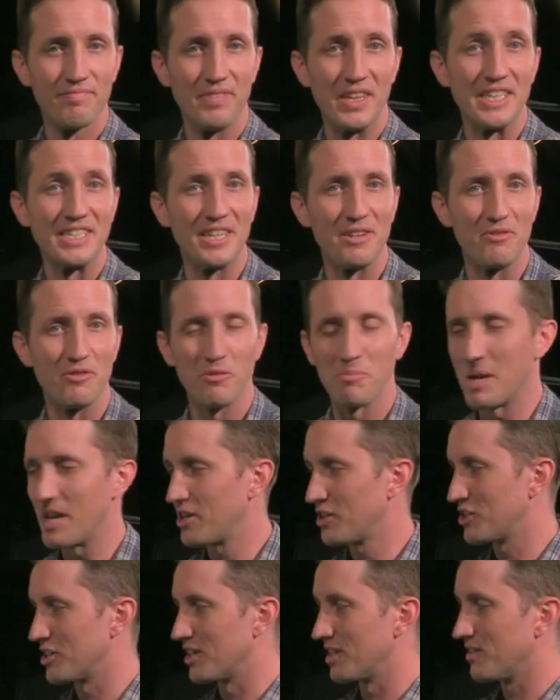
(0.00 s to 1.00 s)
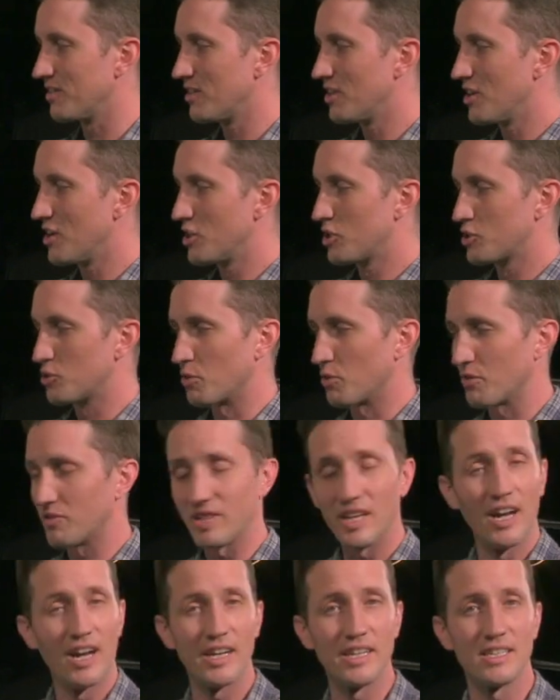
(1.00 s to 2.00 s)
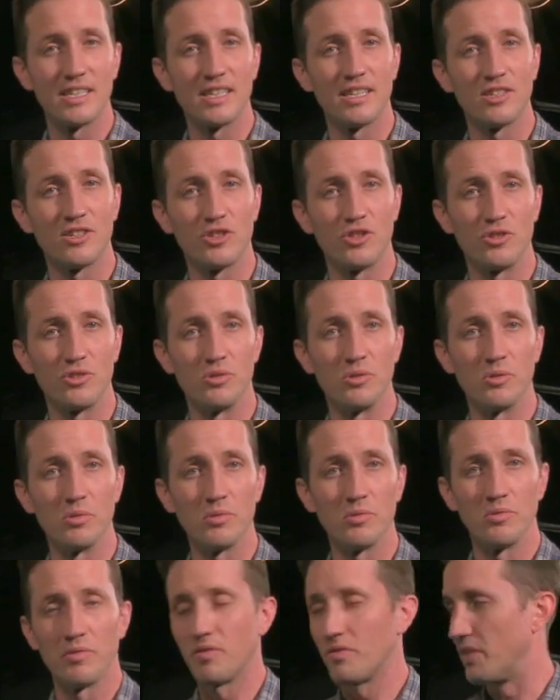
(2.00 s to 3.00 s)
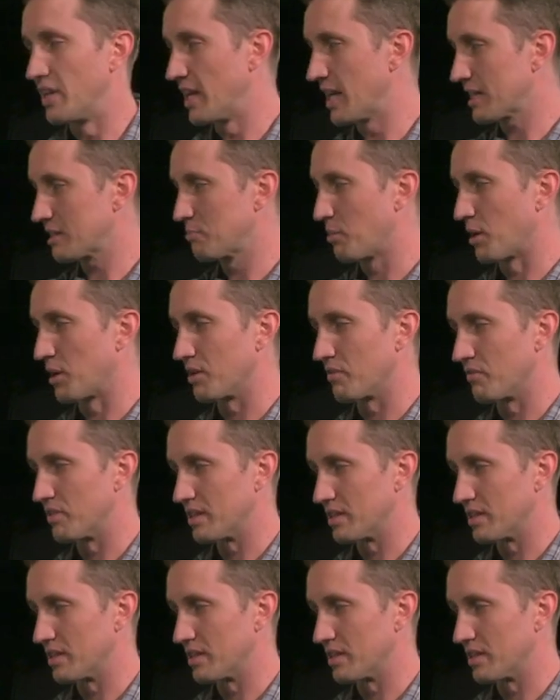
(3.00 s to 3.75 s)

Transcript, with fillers: this information sort of ties into the next part of